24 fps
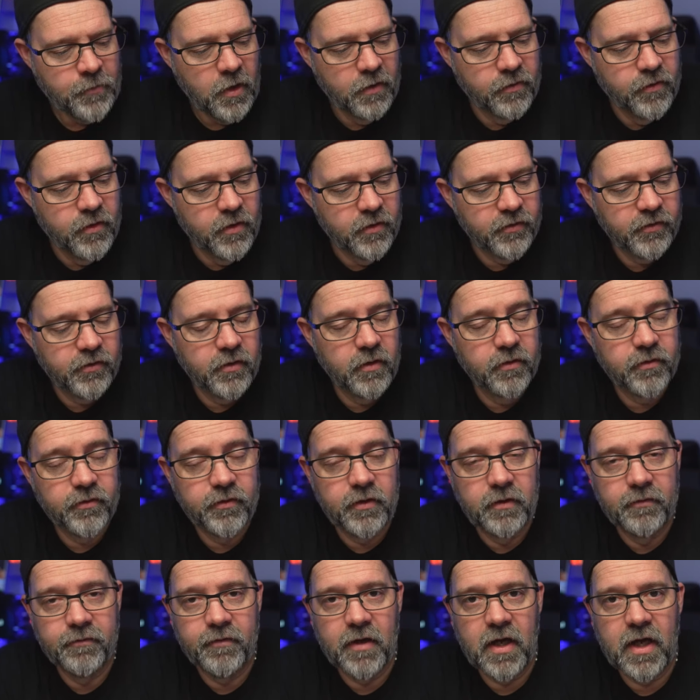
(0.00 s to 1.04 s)
This
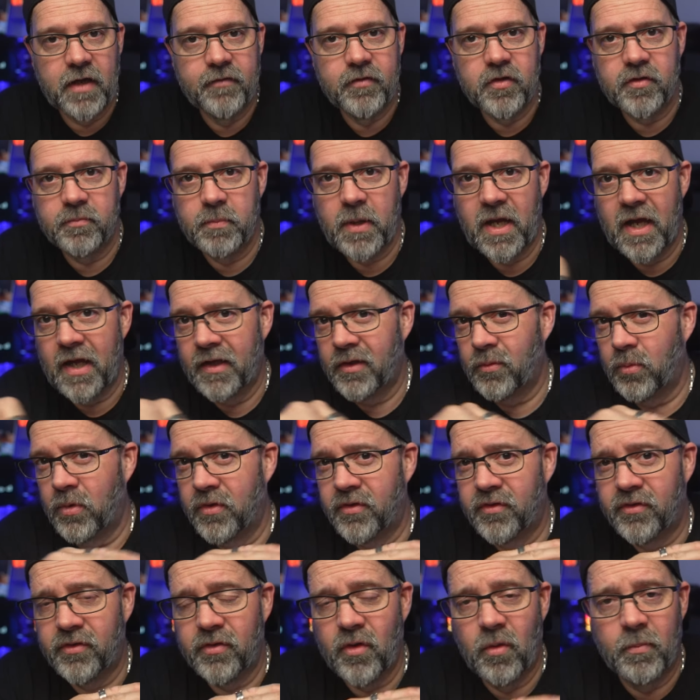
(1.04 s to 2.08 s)
C5 is packed
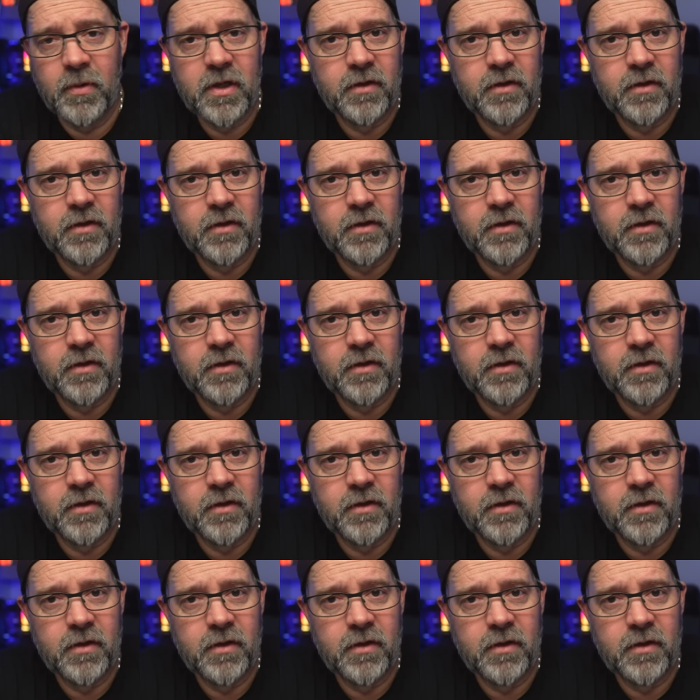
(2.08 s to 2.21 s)
with so